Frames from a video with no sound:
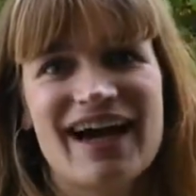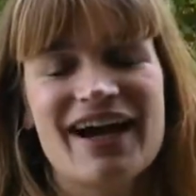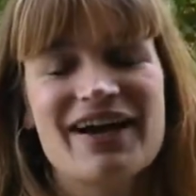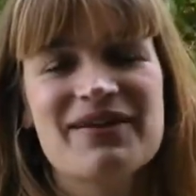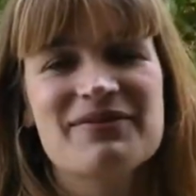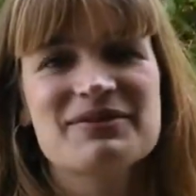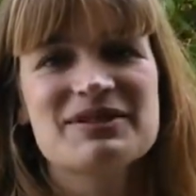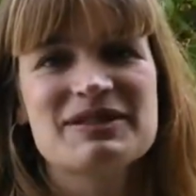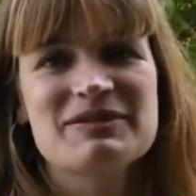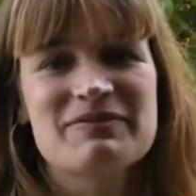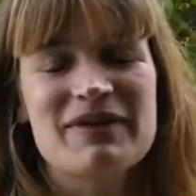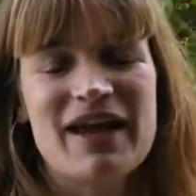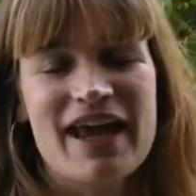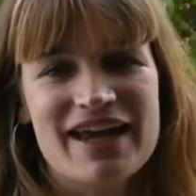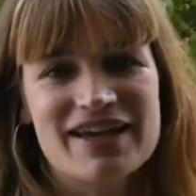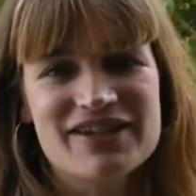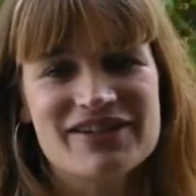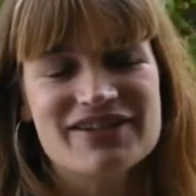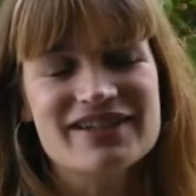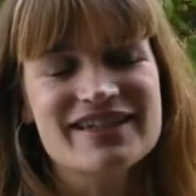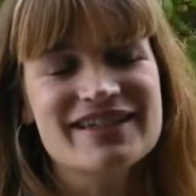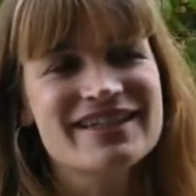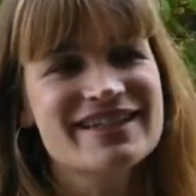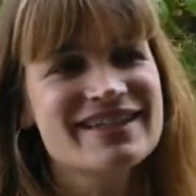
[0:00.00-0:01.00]
I was
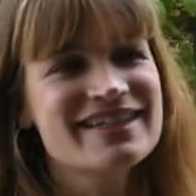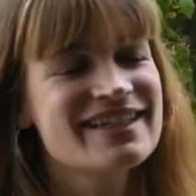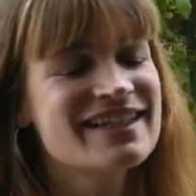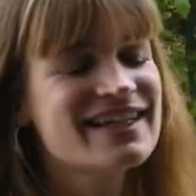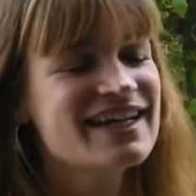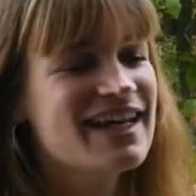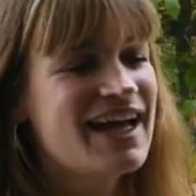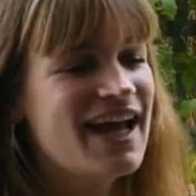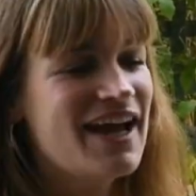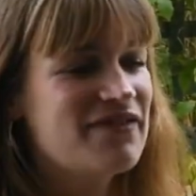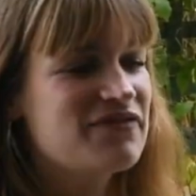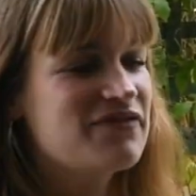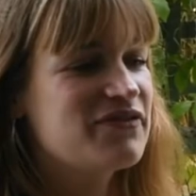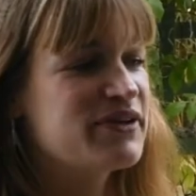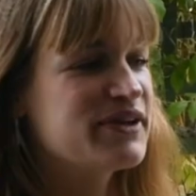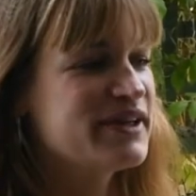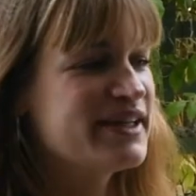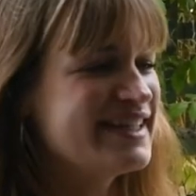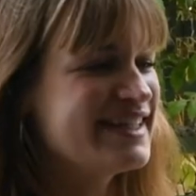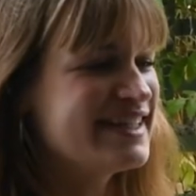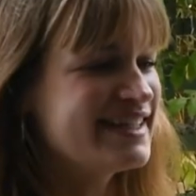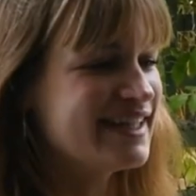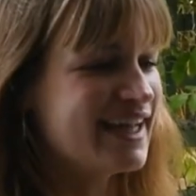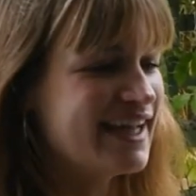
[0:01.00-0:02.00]
anxious at
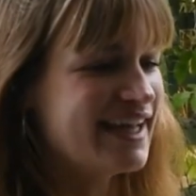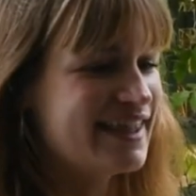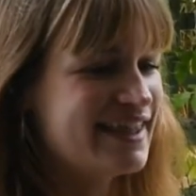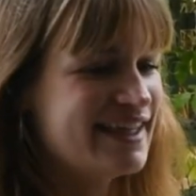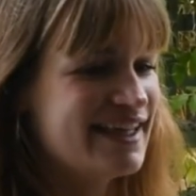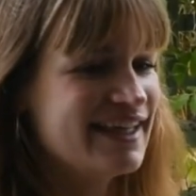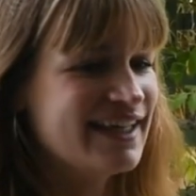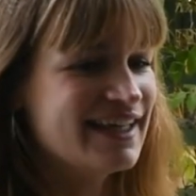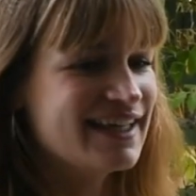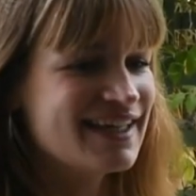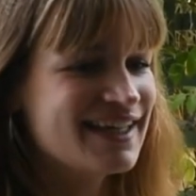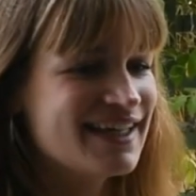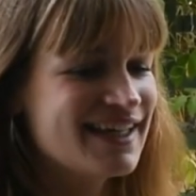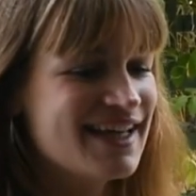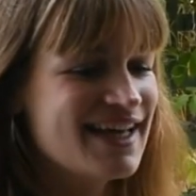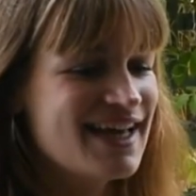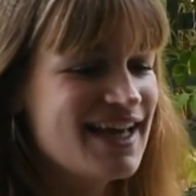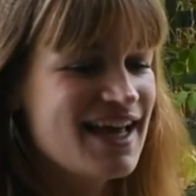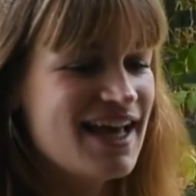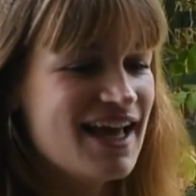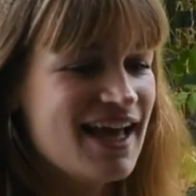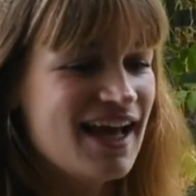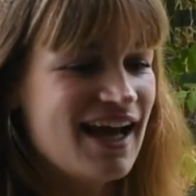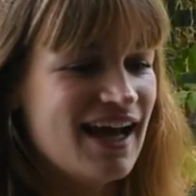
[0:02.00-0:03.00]
first, I think,
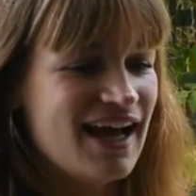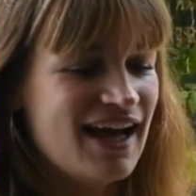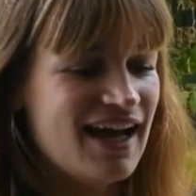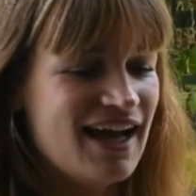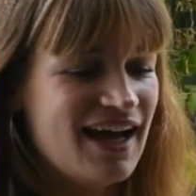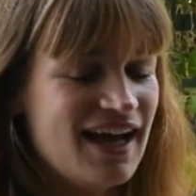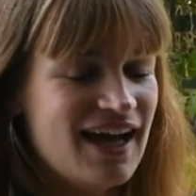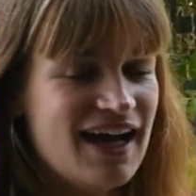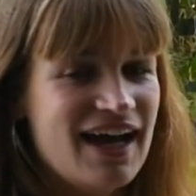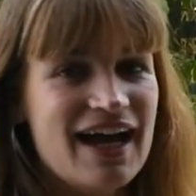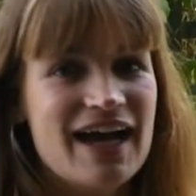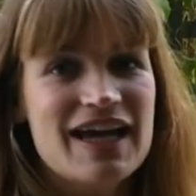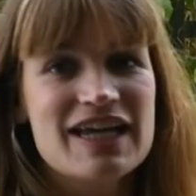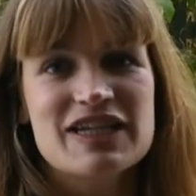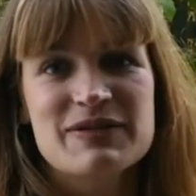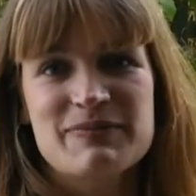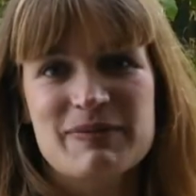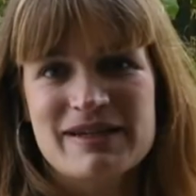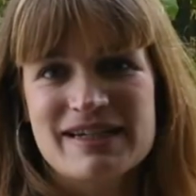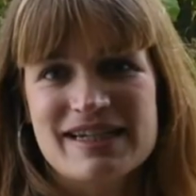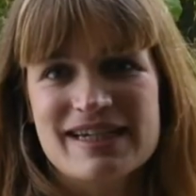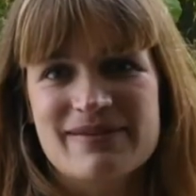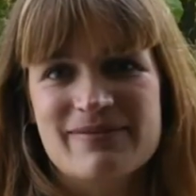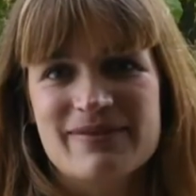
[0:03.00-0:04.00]
uh,
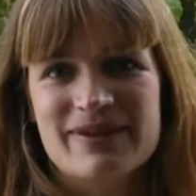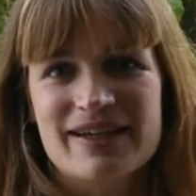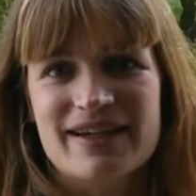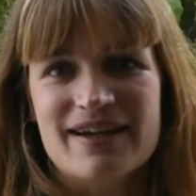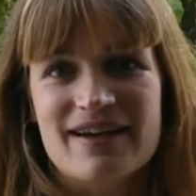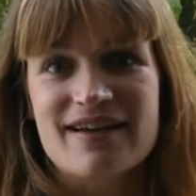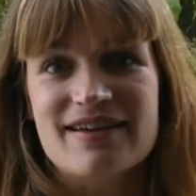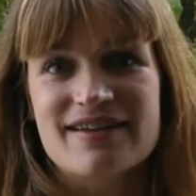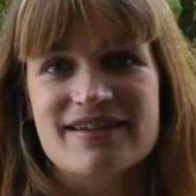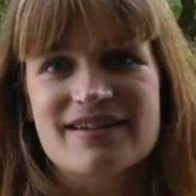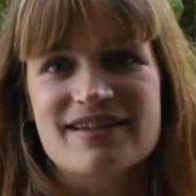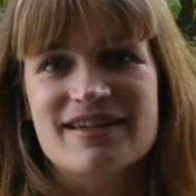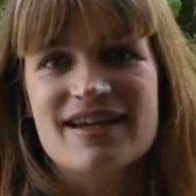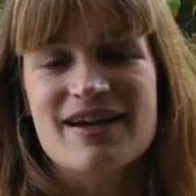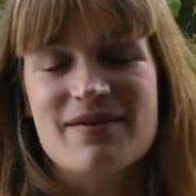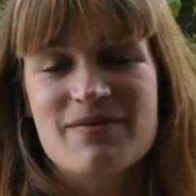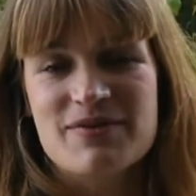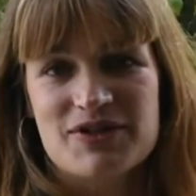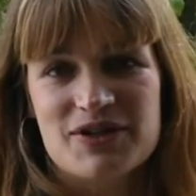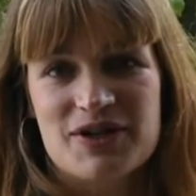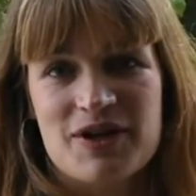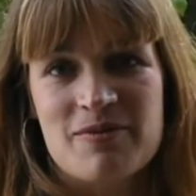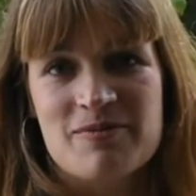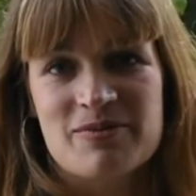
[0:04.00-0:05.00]
especially because it
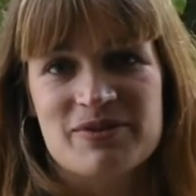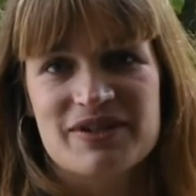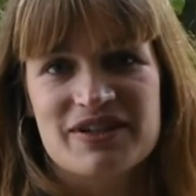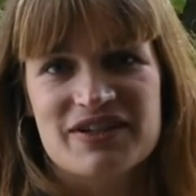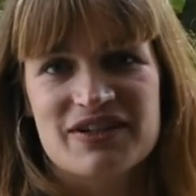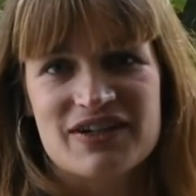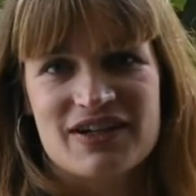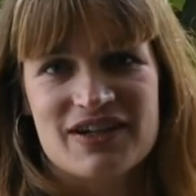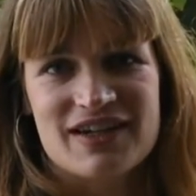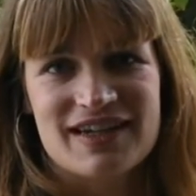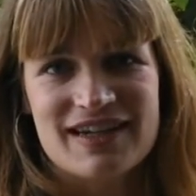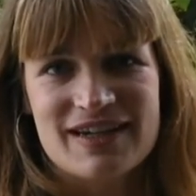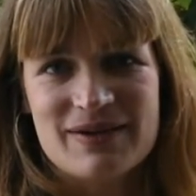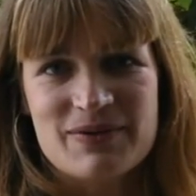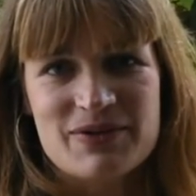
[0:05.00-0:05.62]
was a competition.